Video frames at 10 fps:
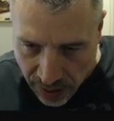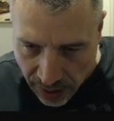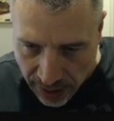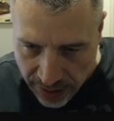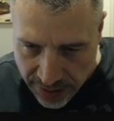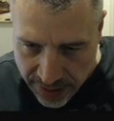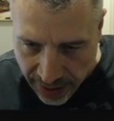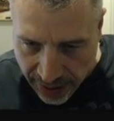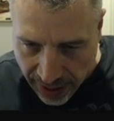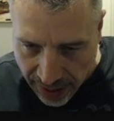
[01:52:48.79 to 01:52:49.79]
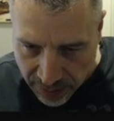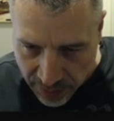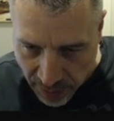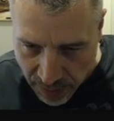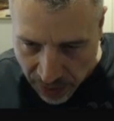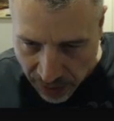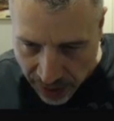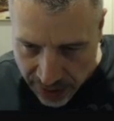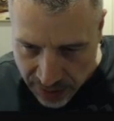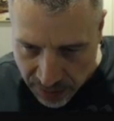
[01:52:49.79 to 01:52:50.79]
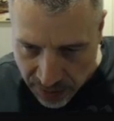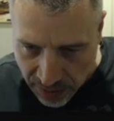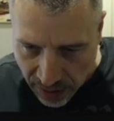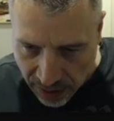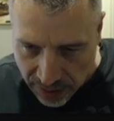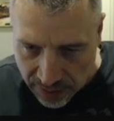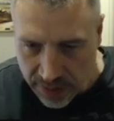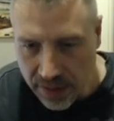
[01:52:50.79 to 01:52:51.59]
at least I can have some interaction with you guys.